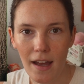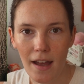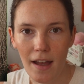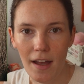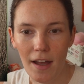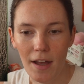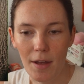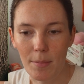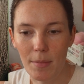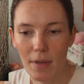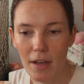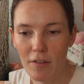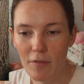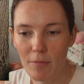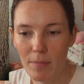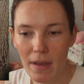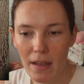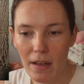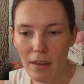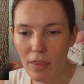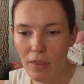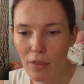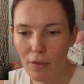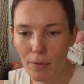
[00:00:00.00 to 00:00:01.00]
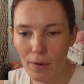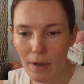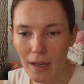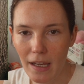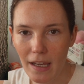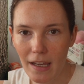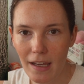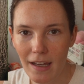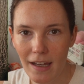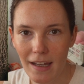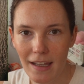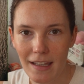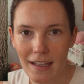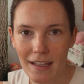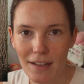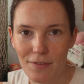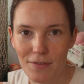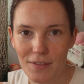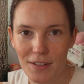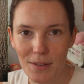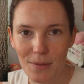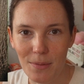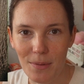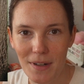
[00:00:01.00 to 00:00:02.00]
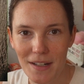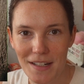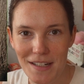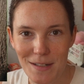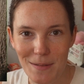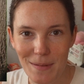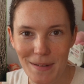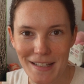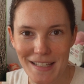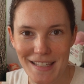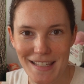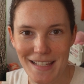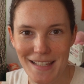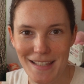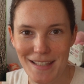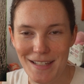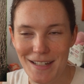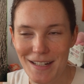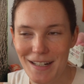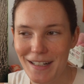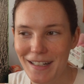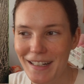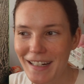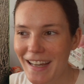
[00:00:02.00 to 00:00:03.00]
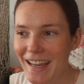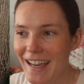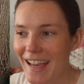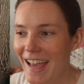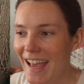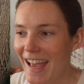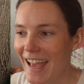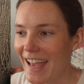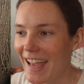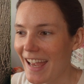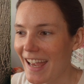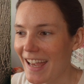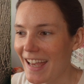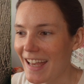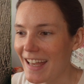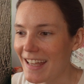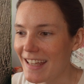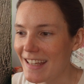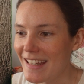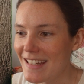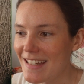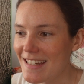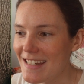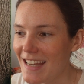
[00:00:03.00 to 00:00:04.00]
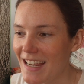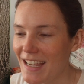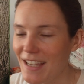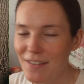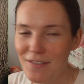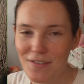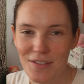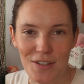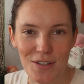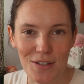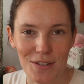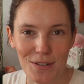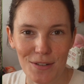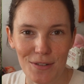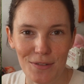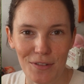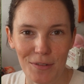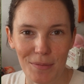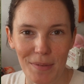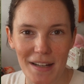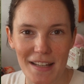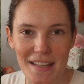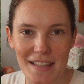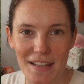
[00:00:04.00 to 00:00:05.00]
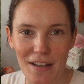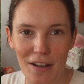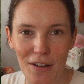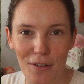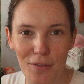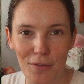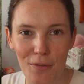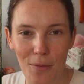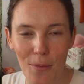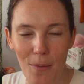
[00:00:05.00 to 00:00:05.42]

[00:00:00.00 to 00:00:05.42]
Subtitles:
I've made 3. I gifted one to my sister, and I have 2 for myself.